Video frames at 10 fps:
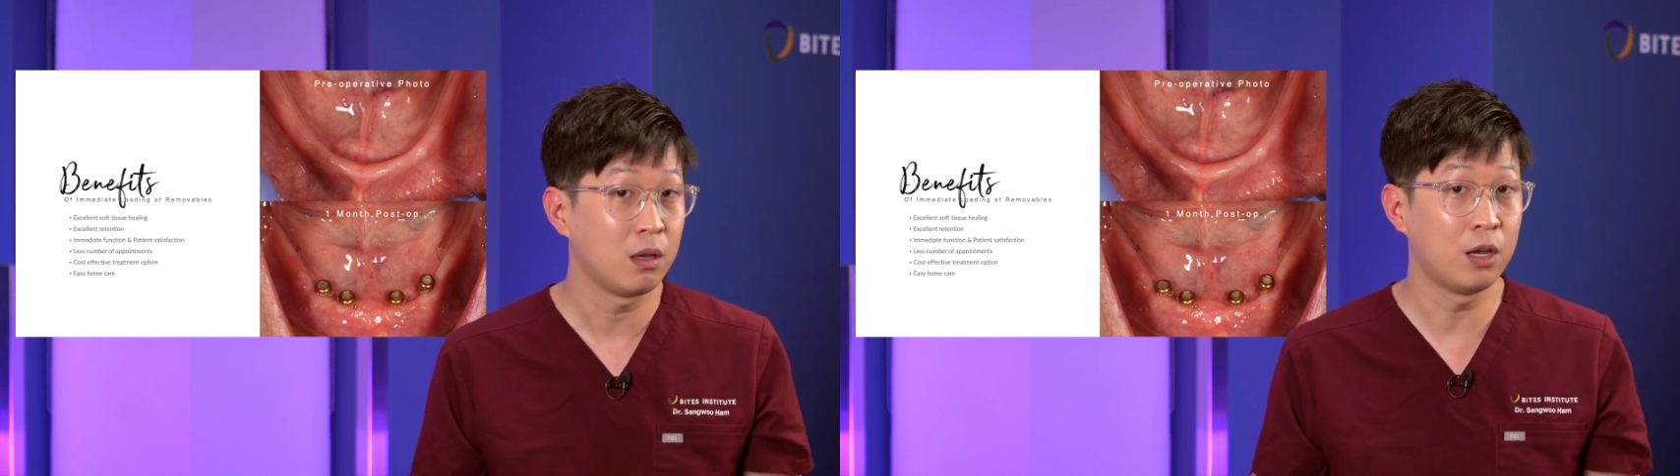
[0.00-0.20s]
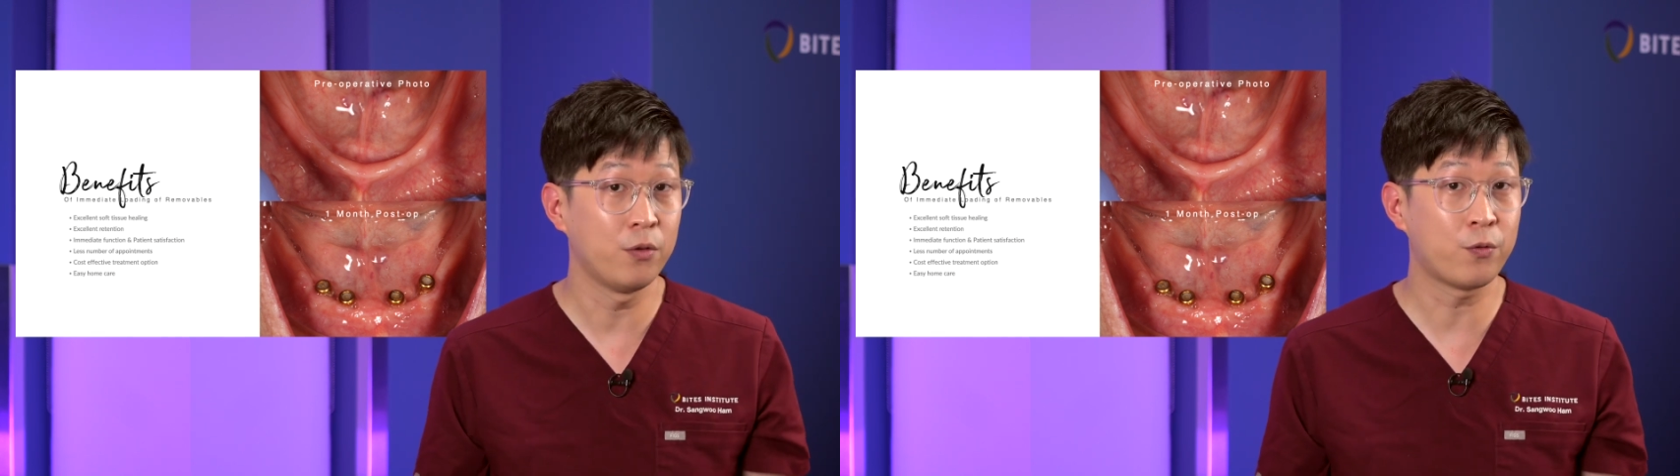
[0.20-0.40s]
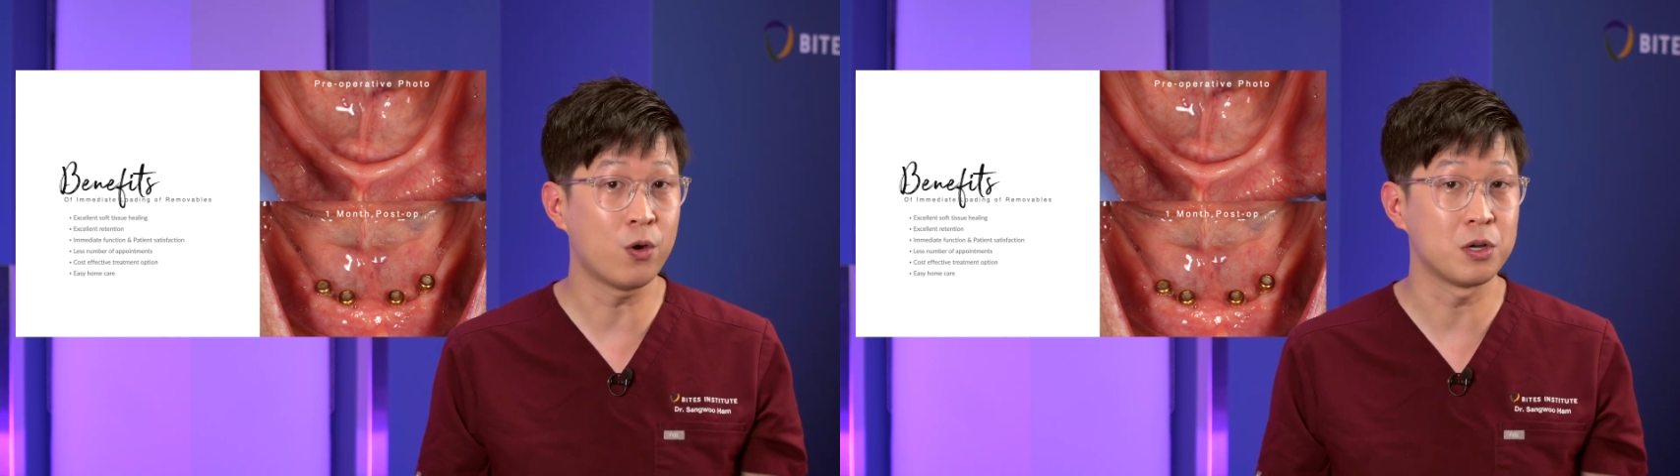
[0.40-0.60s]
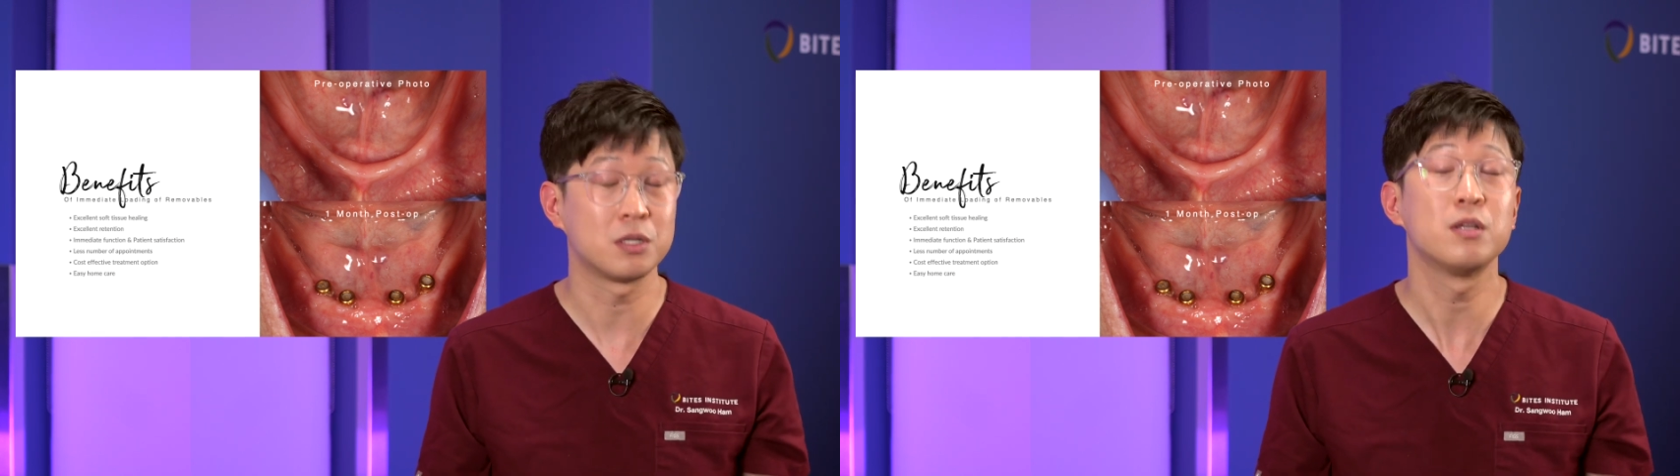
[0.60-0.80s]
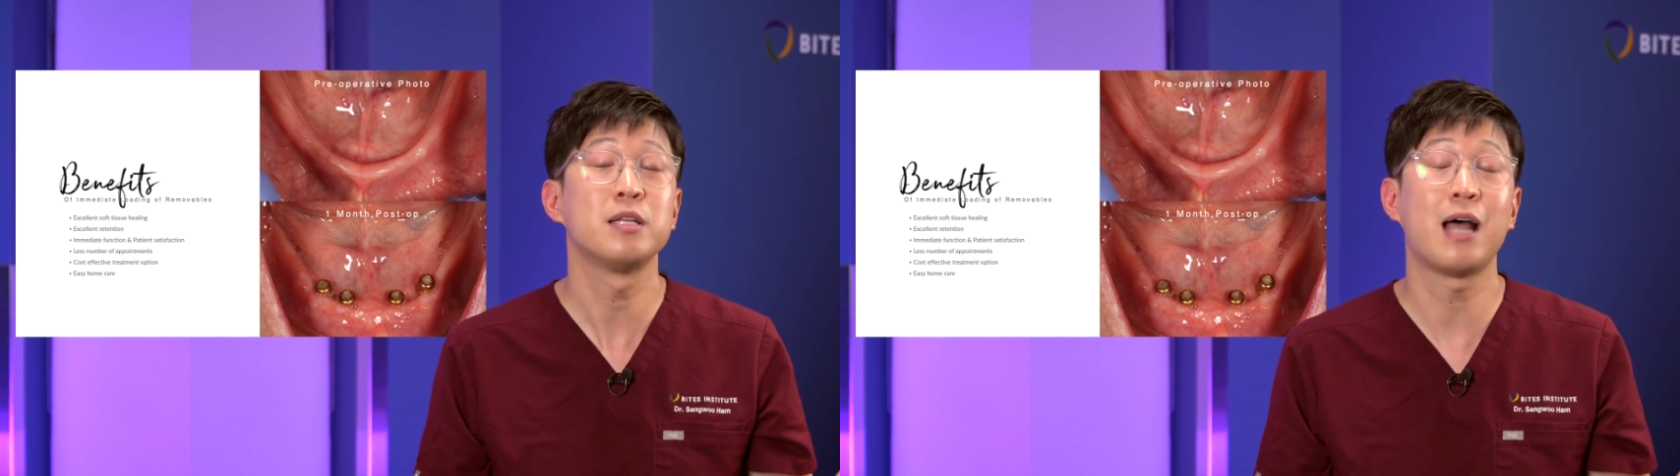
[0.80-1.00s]
And of course,
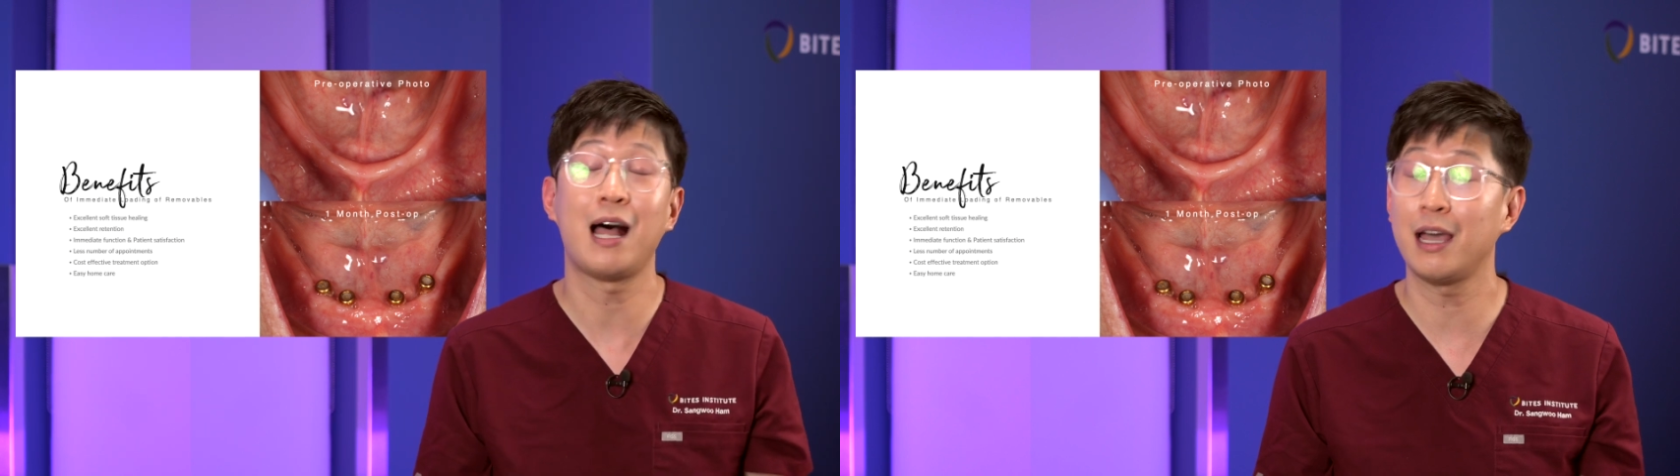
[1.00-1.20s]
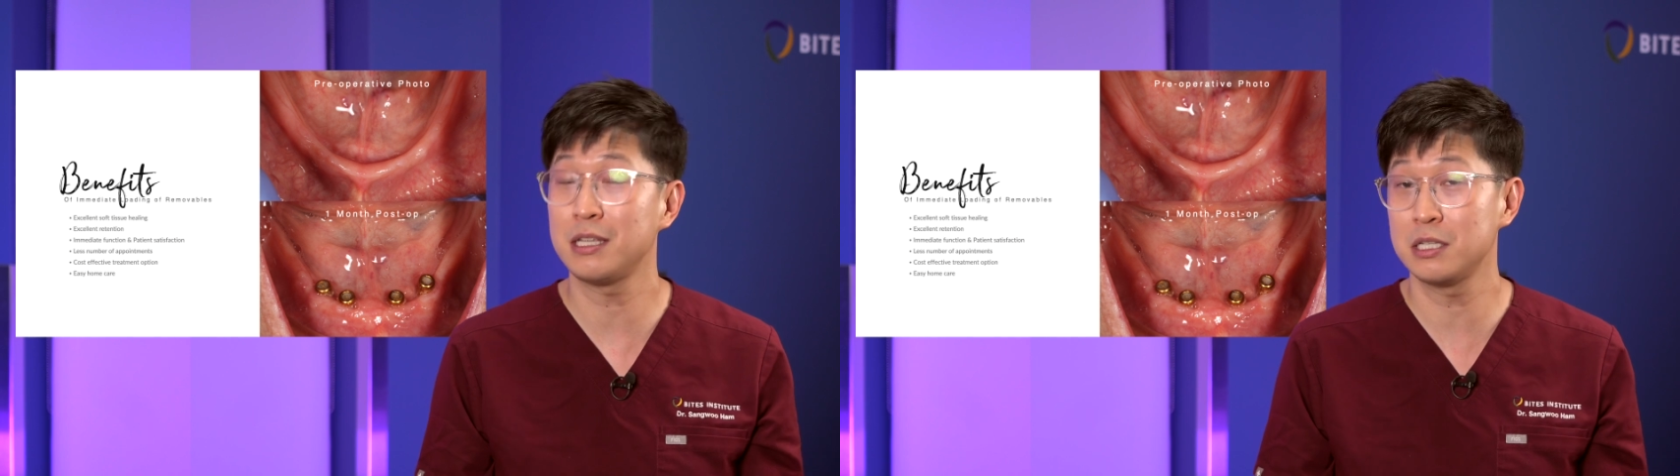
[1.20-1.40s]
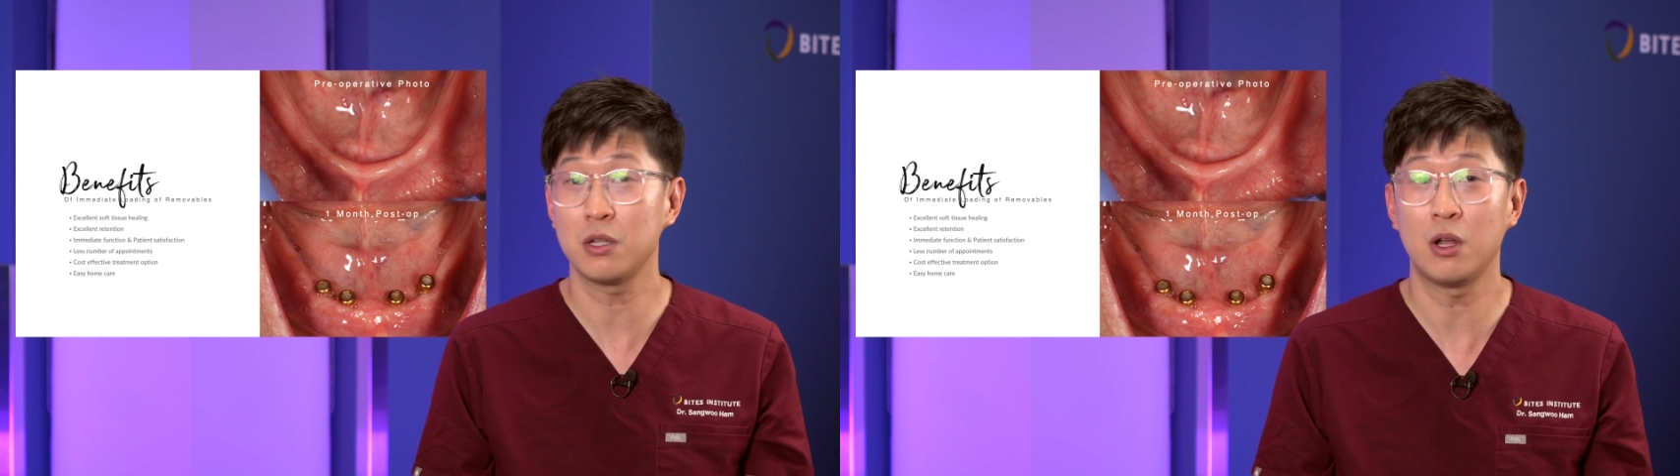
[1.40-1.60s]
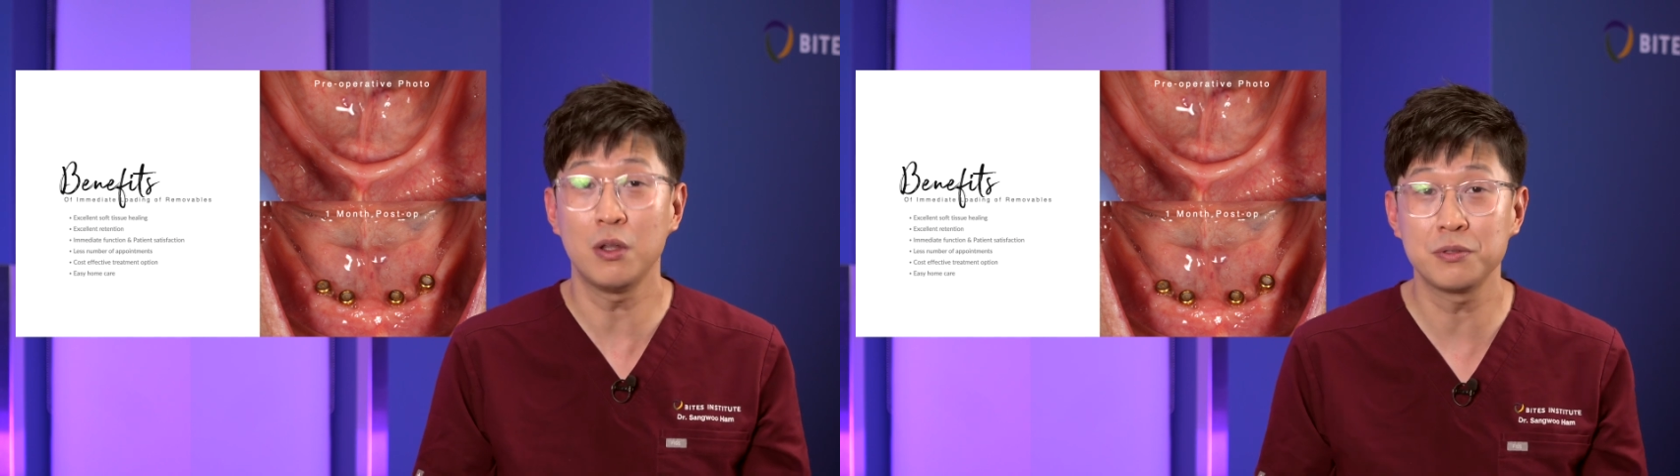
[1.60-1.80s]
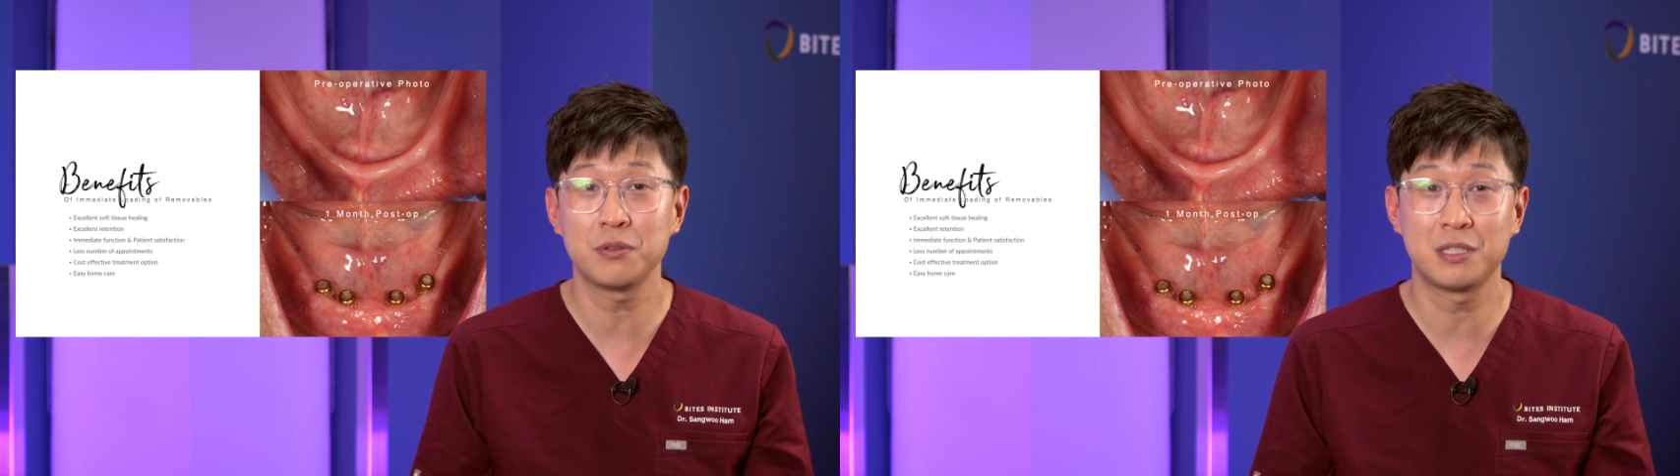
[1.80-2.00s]
the hygiene is
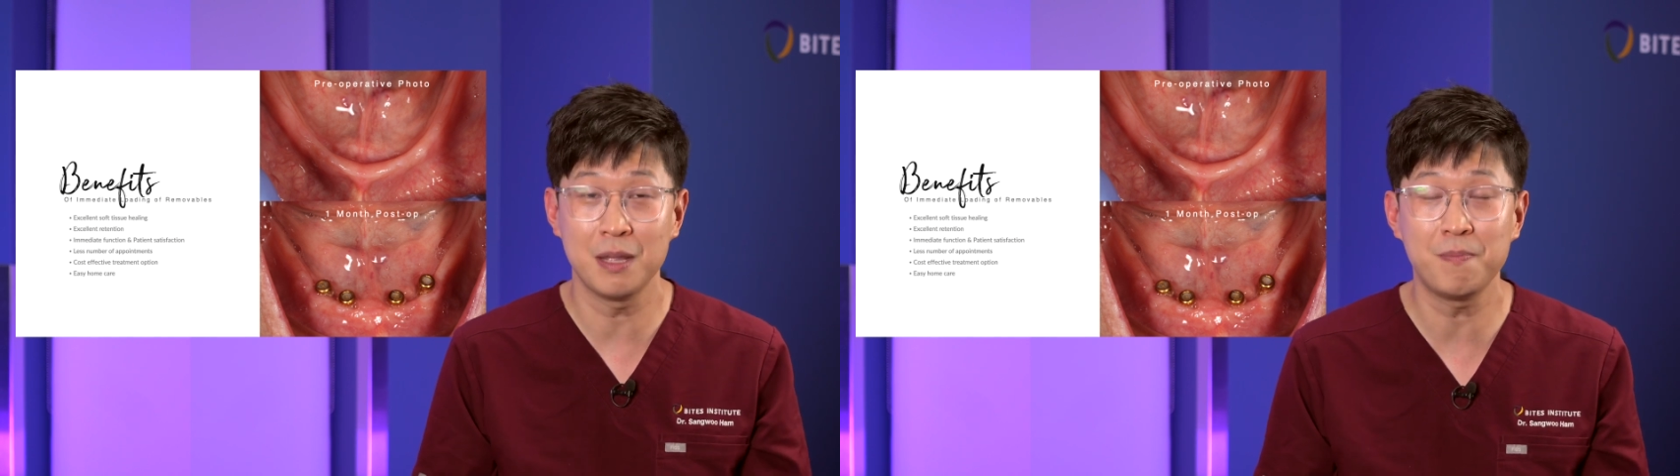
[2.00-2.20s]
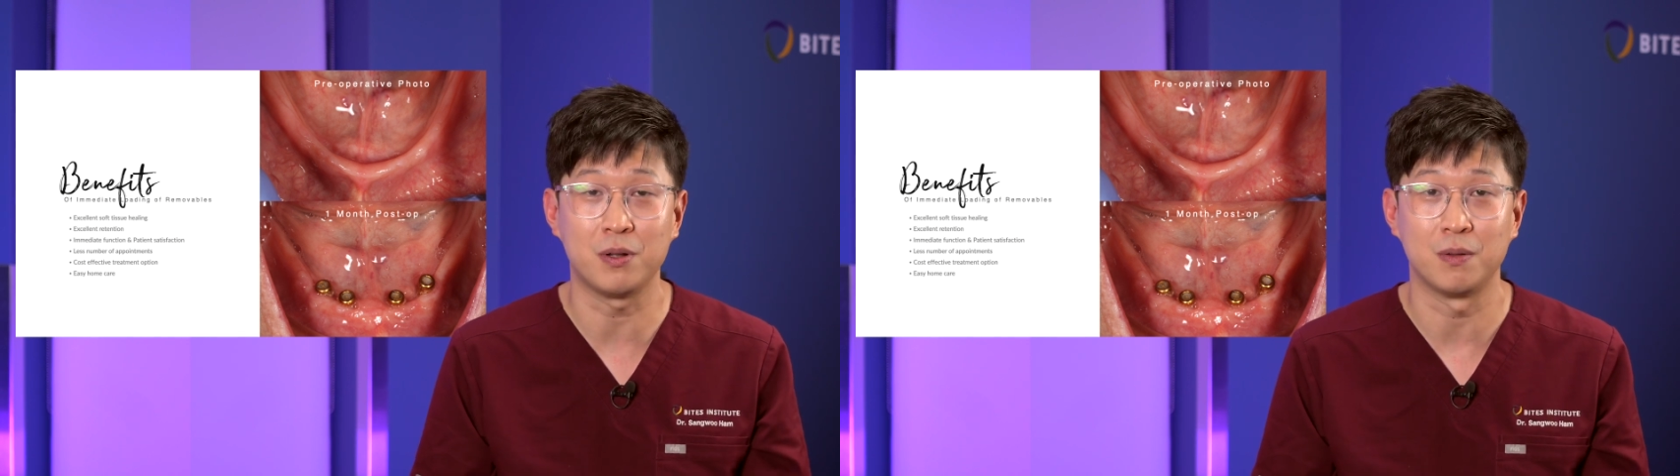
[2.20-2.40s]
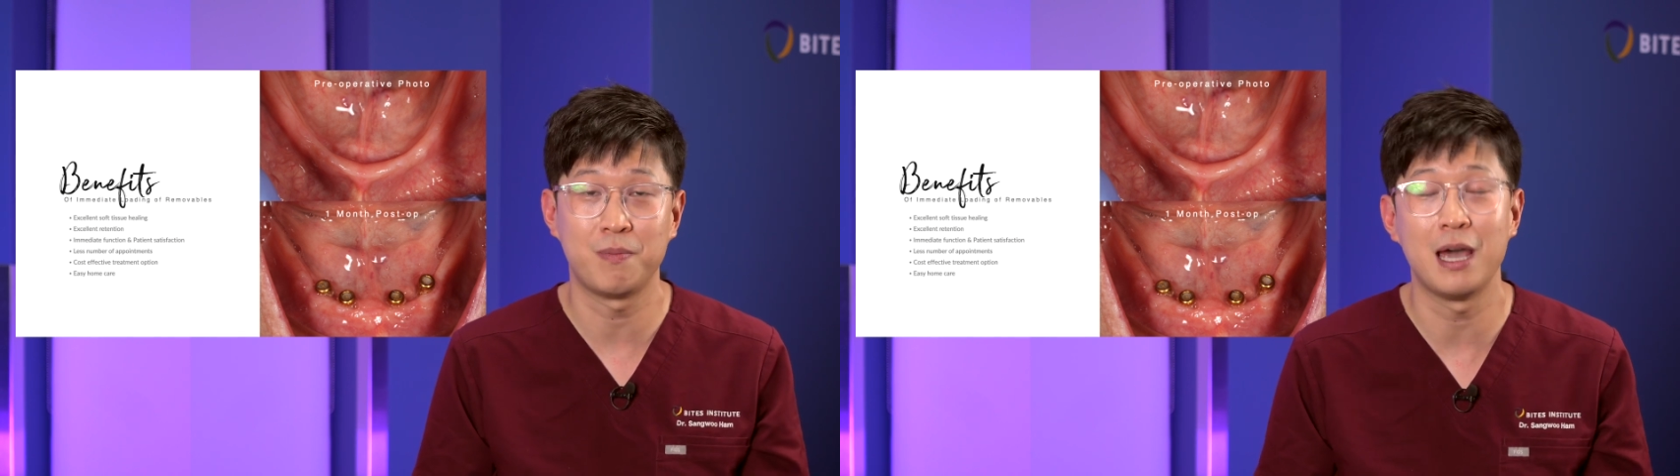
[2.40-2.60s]
also simple.